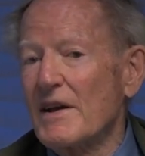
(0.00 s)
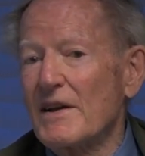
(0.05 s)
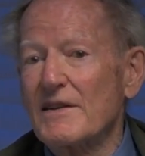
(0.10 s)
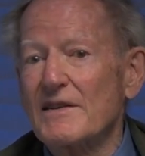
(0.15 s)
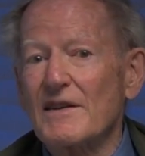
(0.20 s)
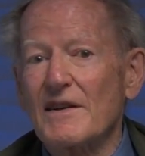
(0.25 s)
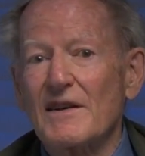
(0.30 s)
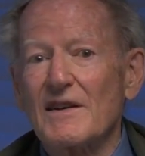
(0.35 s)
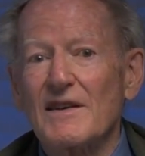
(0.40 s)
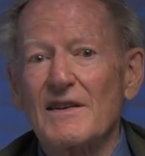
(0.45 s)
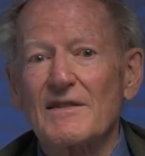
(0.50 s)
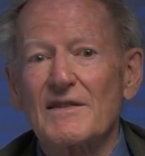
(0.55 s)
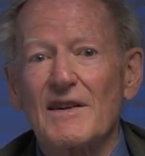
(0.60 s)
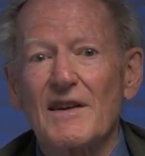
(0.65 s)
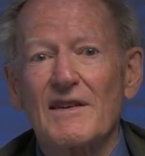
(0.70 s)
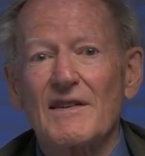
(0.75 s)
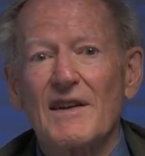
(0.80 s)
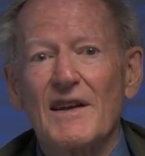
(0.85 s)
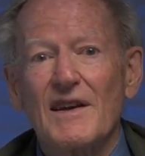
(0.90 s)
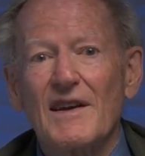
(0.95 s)
And
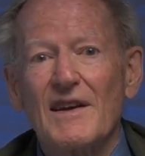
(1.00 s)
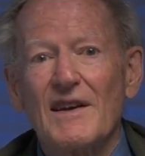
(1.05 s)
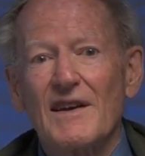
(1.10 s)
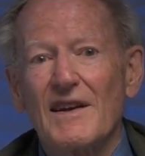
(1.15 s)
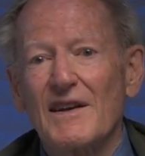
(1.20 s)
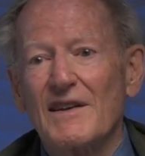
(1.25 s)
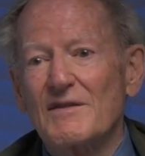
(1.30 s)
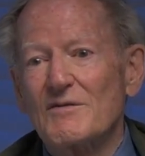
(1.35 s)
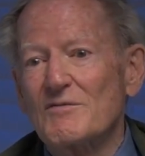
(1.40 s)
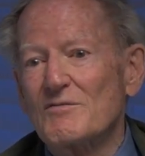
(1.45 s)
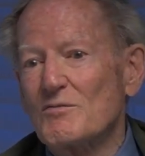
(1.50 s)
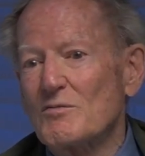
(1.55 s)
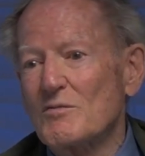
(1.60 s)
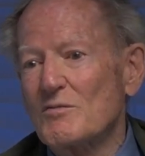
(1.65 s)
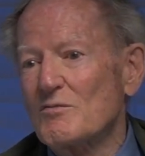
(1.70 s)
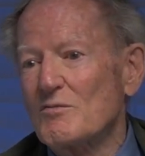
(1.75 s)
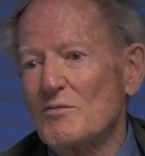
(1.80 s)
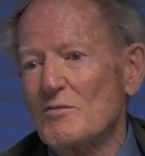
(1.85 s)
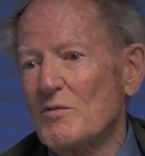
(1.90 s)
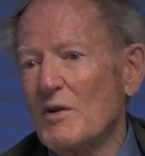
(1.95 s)
in
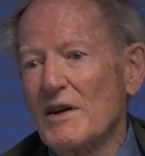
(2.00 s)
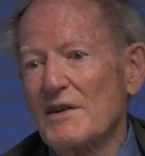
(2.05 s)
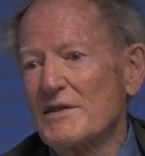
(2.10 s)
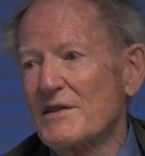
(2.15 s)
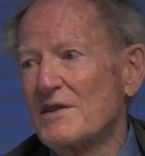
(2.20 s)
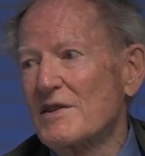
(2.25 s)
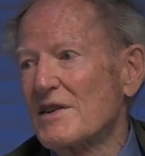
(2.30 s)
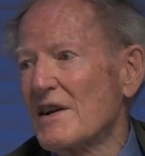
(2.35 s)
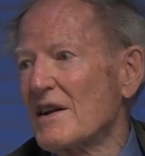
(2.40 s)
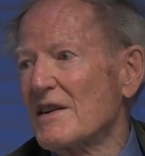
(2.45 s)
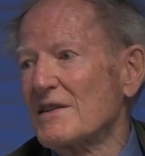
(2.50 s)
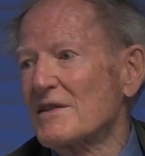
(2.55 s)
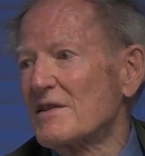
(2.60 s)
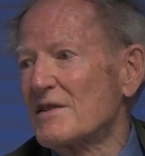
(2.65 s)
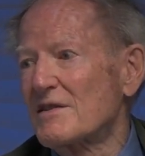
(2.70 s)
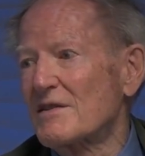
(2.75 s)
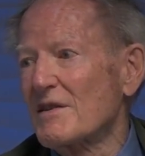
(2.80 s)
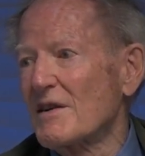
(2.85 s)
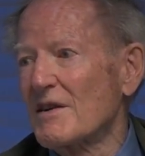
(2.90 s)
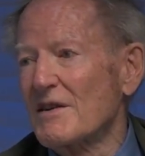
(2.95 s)
one
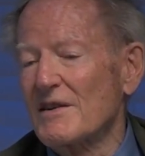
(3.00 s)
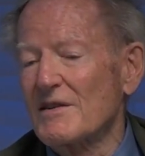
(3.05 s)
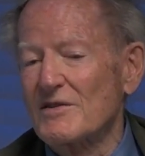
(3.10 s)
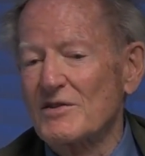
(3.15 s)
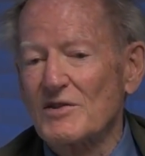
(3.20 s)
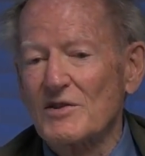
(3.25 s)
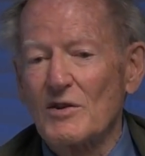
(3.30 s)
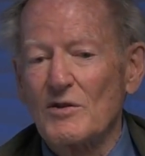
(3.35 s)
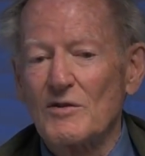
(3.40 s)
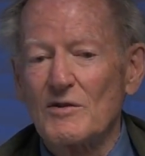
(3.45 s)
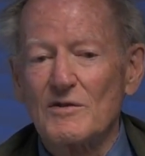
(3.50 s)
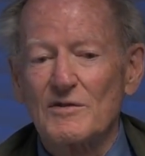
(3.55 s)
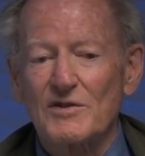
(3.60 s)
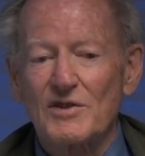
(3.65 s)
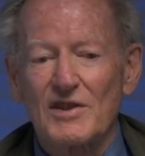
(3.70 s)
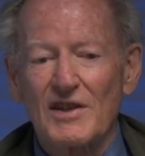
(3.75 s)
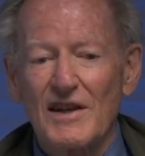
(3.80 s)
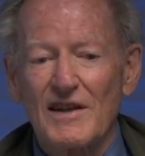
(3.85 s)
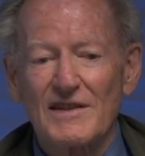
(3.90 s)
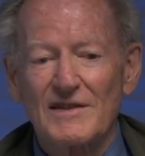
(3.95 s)
sense, Sowell
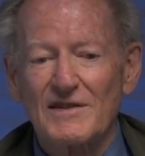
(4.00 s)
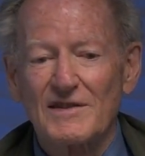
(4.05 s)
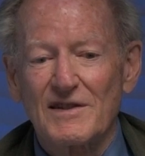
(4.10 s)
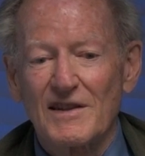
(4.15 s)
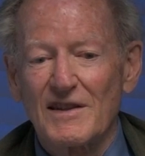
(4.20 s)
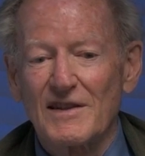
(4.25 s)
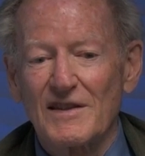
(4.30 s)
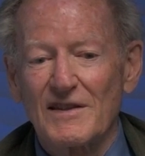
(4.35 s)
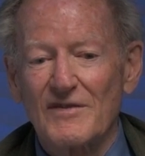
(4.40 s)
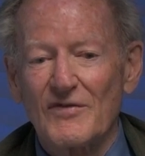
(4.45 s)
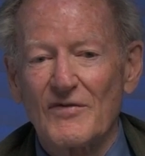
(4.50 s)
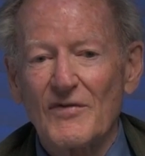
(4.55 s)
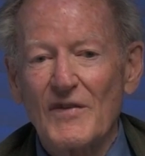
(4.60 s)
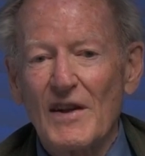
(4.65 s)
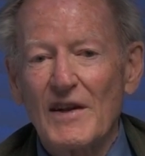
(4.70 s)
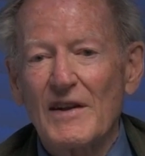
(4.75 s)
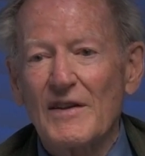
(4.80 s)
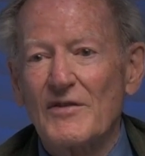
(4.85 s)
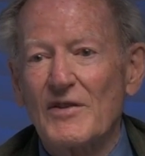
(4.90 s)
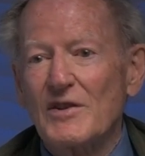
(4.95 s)
says
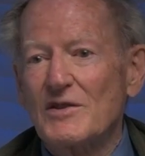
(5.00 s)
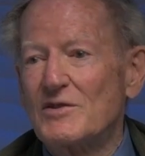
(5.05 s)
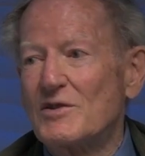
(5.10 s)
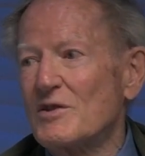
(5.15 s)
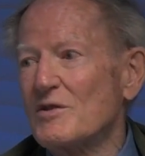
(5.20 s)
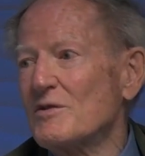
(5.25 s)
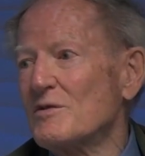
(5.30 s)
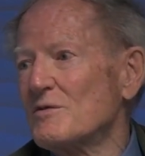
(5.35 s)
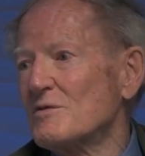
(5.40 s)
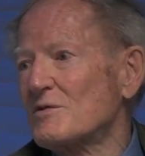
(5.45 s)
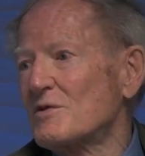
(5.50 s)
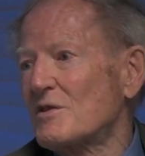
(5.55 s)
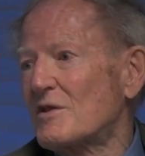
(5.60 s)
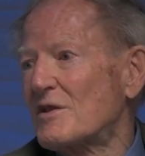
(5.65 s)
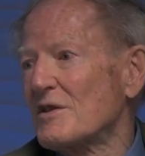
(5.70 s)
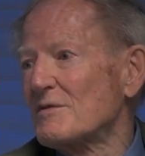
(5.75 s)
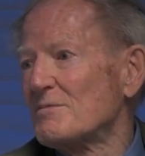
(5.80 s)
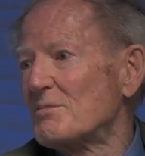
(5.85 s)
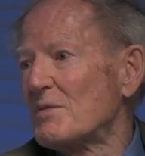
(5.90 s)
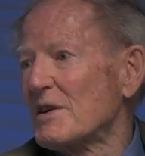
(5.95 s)
the Jews
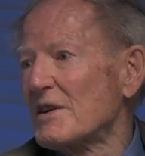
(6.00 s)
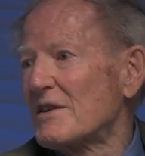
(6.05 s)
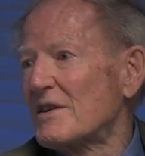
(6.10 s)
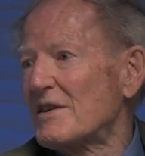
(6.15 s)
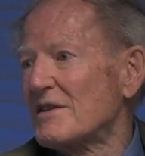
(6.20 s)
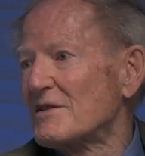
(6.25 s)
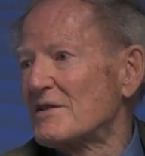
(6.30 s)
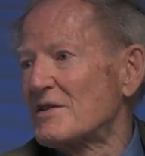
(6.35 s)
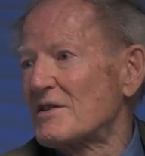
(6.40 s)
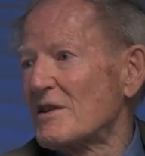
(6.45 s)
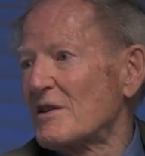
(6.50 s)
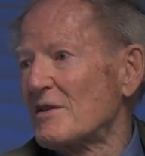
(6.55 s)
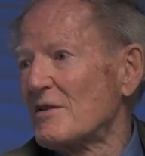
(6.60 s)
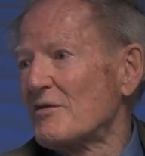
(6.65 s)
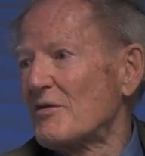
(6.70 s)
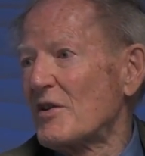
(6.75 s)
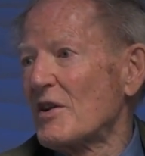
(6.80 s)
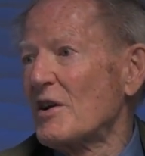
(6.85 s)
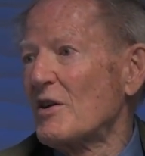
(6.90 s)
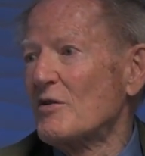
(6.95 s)
could be
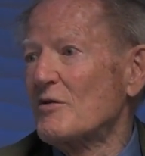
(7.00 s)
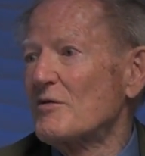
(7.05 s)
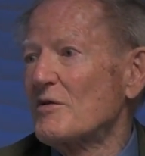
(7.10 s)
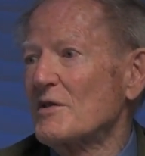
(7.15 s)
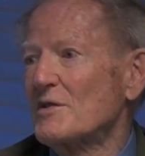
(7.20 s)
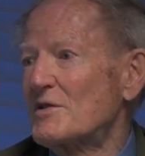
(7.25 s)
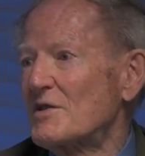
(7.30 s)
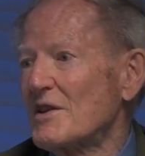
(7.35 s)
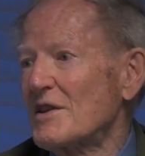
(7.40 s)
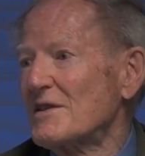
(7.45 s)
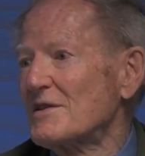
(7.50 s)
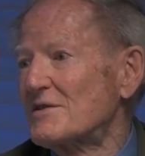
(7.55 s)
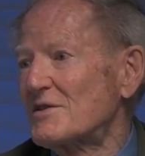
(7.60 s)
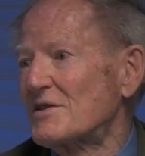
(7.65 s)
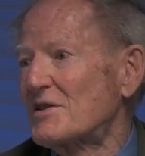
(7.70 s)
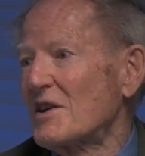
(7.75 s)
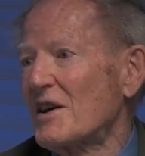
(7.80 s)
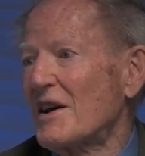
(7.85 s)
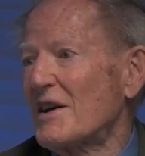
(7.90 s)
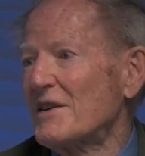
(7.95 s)
considered the overseas
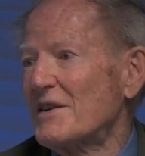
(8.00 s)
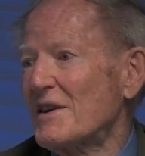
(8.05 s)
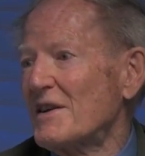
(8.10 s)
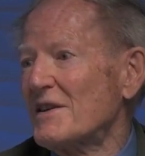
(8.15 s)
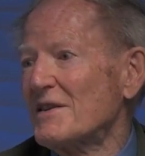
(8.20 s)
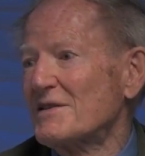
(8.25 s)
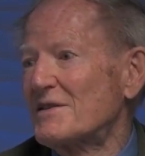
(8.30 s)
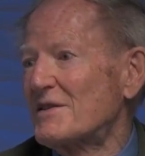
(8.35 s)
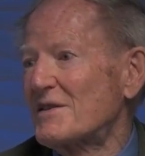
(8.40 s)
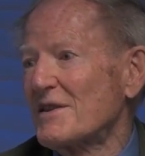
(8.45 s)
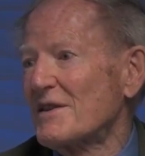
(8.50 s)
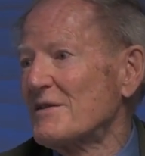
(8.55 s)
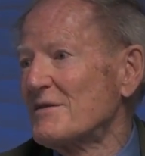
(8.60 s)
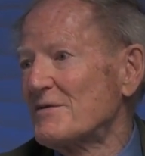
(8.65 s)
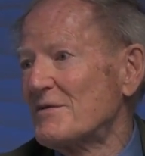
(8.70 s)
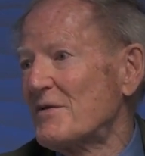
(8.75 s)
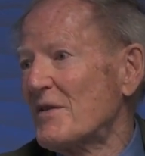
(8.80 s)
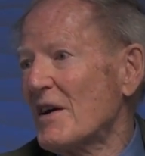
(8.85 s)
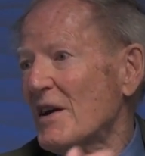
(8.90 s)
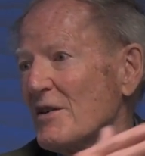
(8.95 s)
Chinese
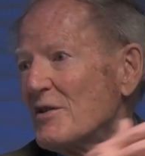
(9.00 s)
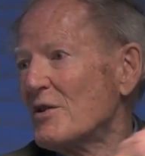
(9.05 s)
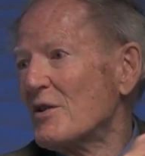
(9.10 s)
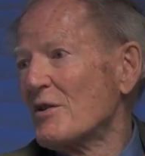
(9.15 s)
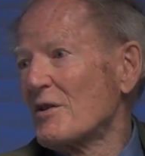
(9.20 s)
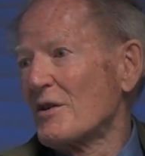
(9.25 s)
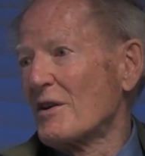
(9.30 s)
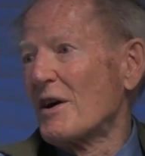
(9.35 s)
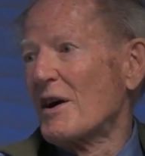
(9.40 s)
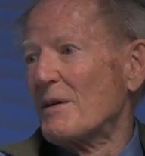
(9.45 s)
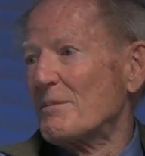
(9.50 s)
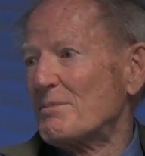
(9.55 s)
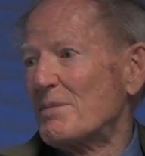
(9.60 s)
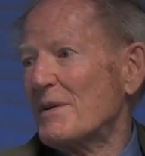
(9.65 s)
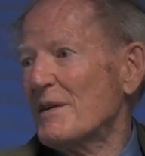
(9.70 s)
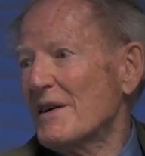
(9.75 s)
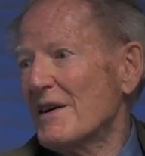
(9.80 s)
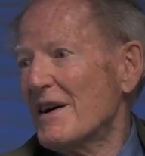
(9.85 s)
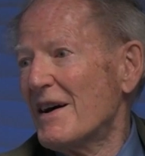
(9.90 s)
of Europe.